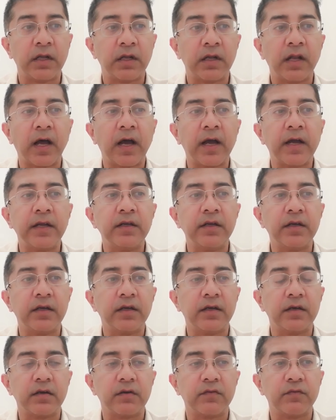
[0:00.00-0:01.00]
line
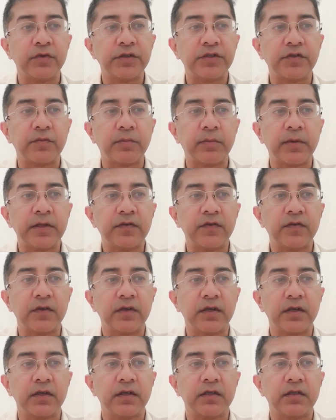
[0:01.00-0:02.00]
which splits
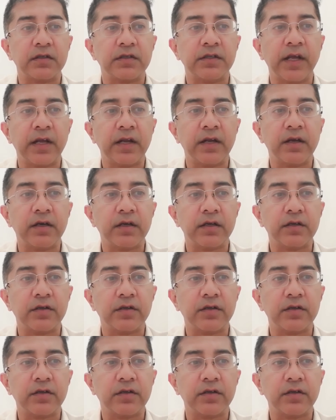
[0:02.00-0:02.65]
data